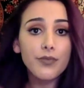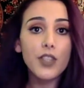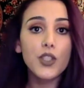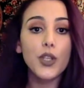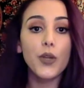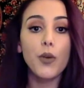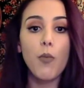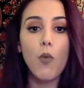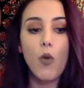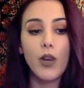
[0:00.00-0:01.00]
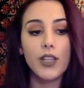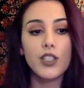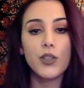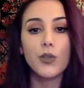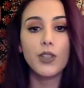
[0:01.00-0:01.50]
so more
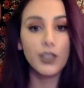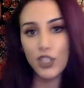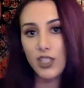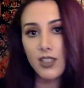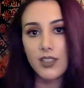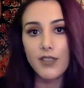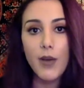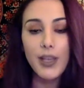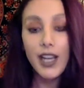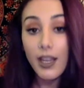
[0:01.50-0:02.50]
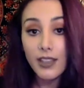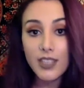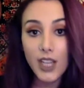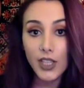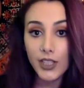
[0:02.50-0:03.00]
into the logistics of how I got this
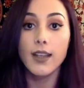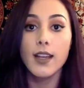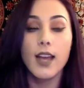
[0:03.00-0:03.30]
color.